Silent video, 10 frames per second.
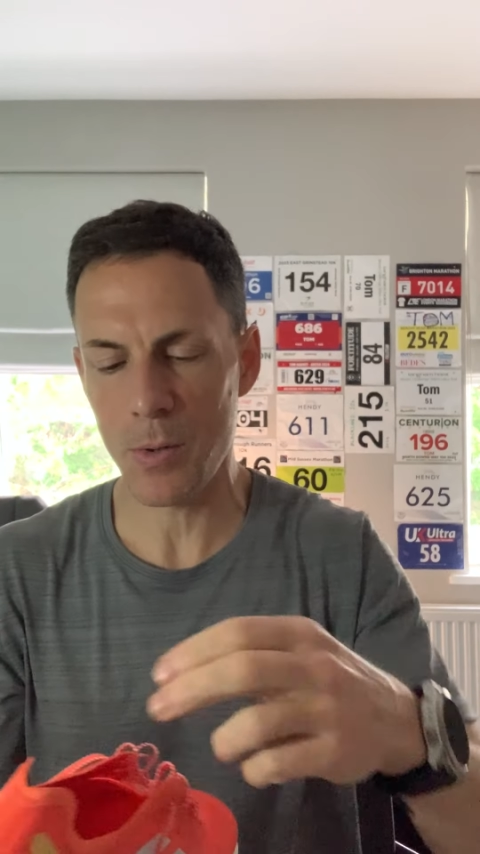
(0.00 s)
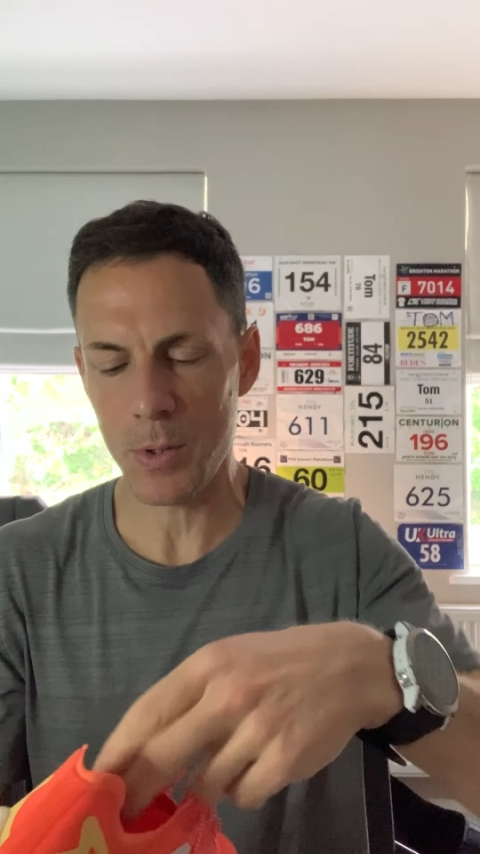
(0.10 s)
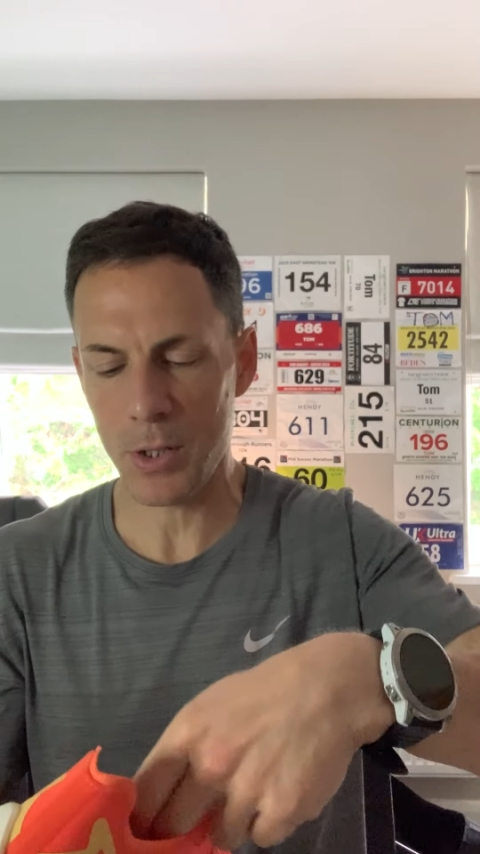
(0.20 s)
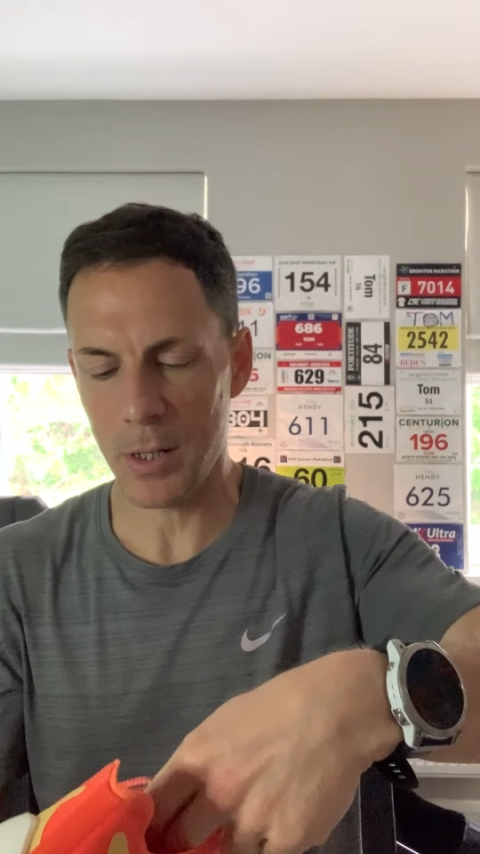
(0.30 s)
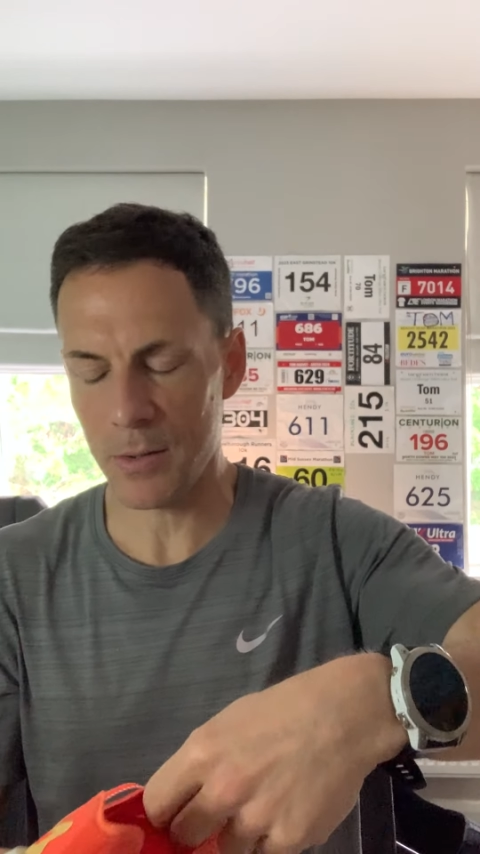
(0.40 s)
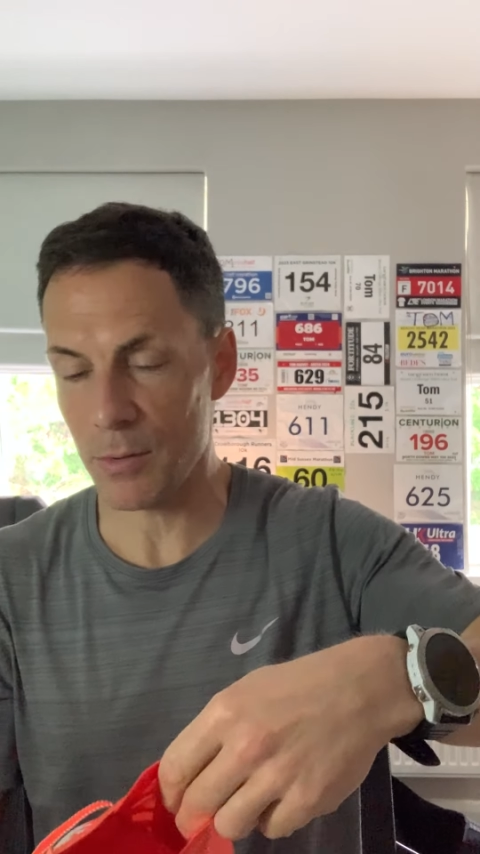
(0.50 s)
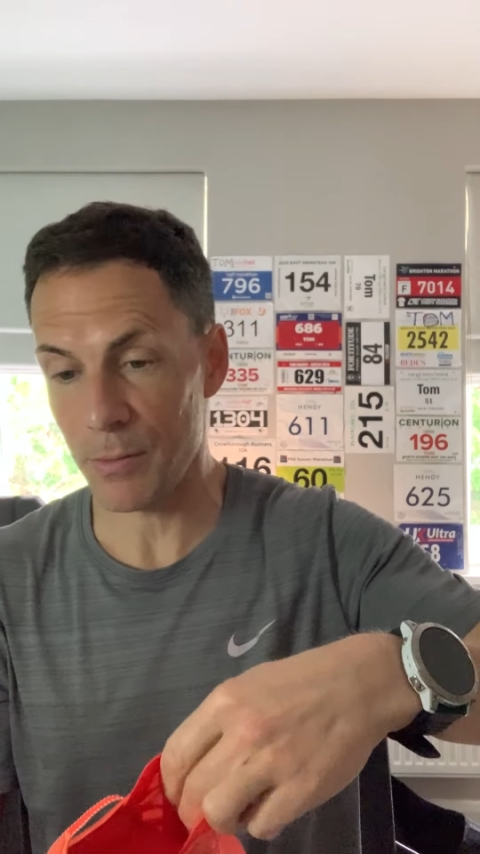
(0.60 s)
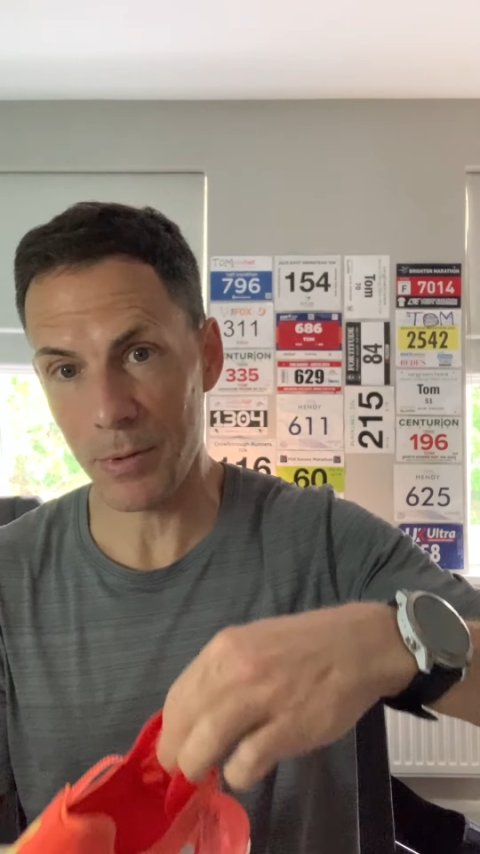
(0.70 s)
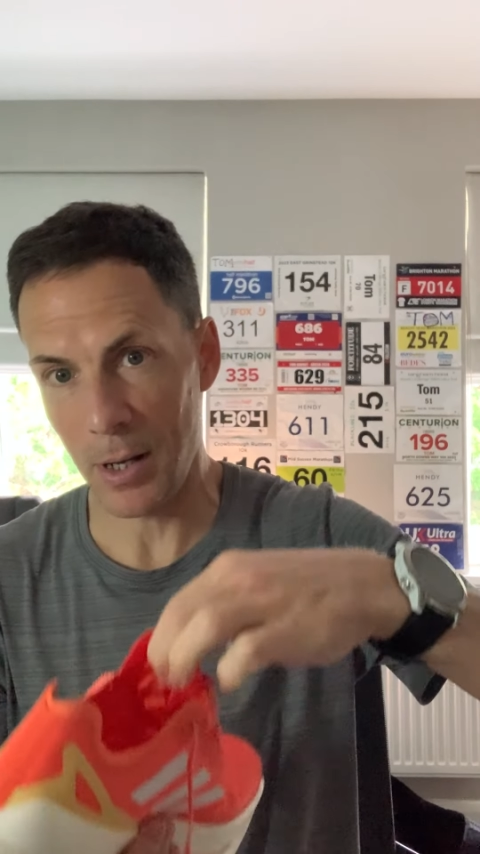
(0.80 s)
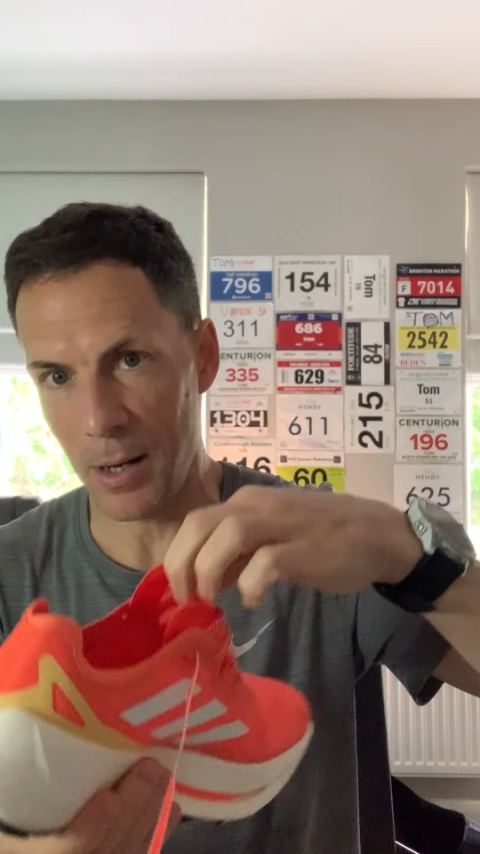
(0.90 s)
which I
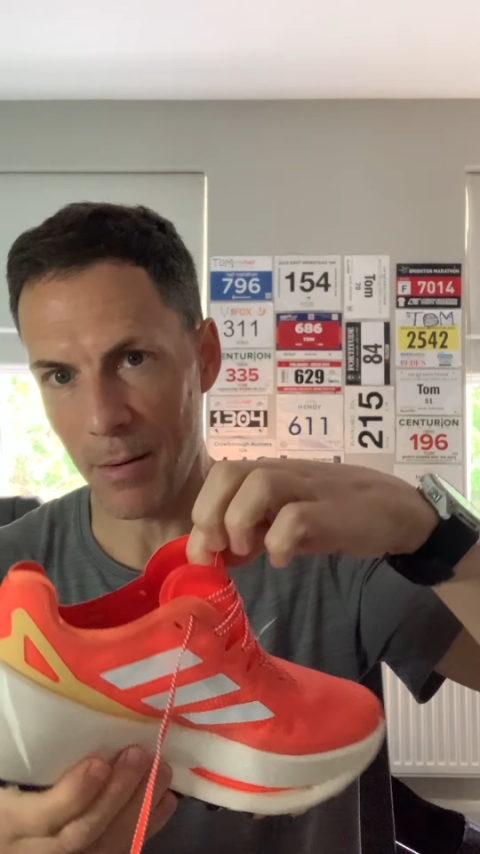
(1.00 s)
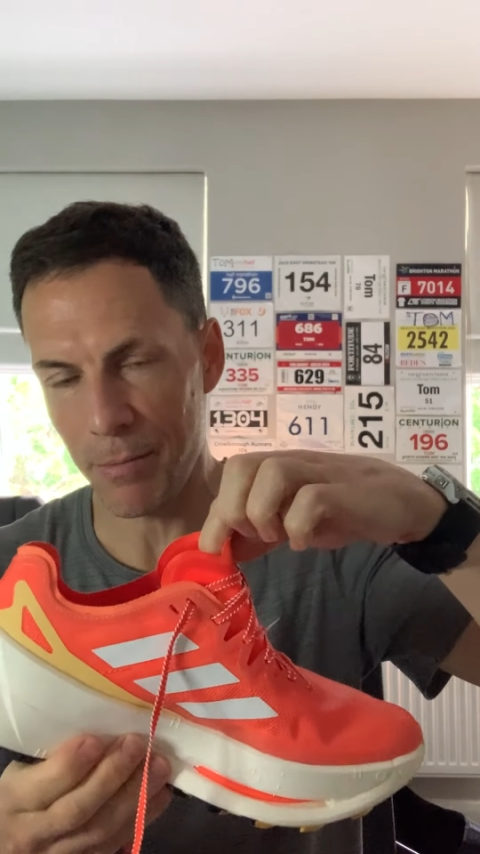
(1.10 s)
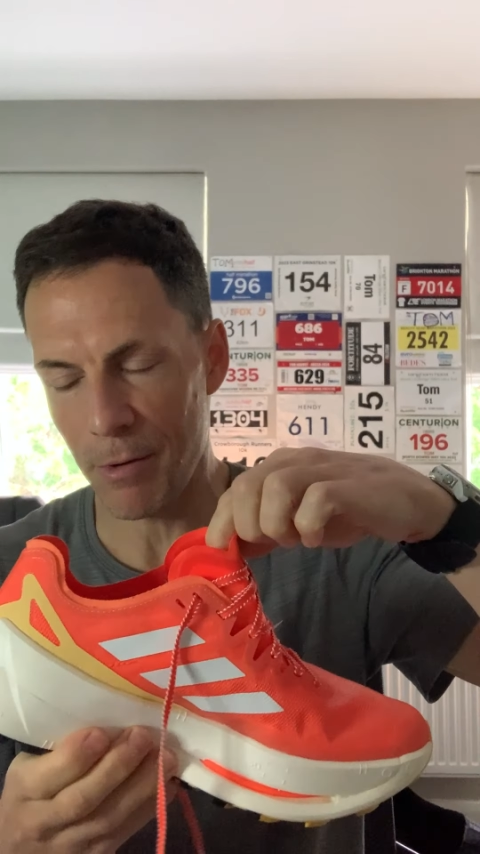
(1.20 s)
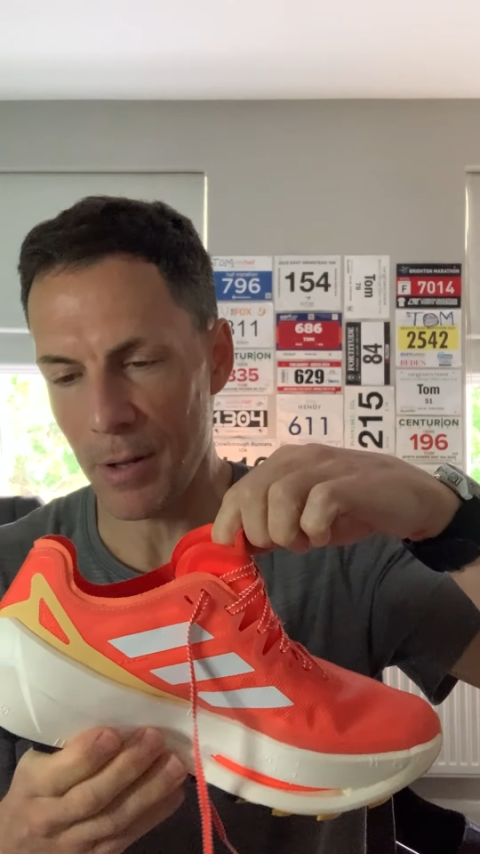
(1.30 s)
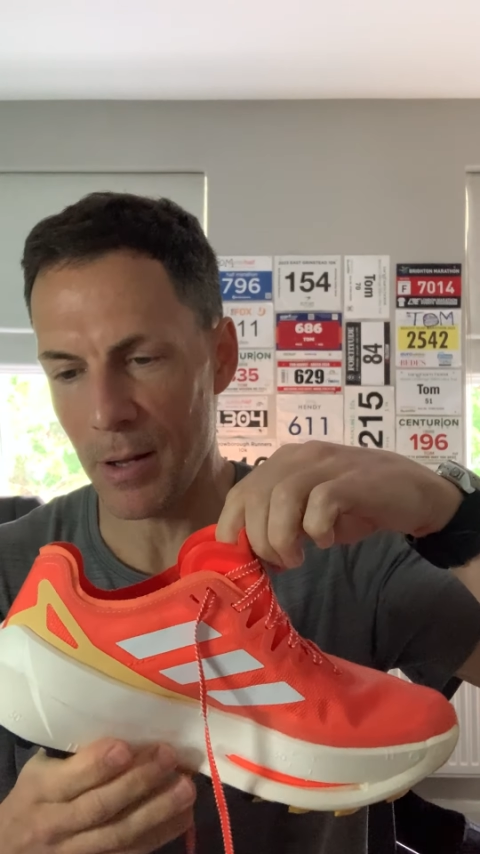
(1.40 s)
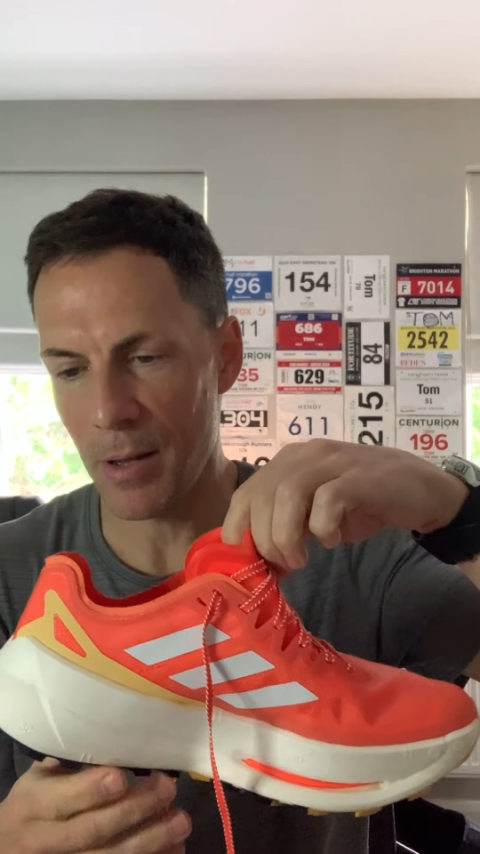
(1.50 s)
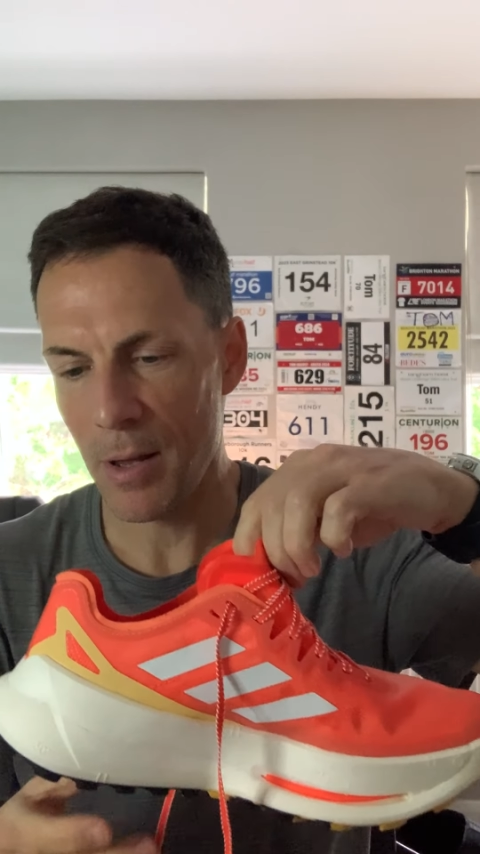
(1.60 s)
love really.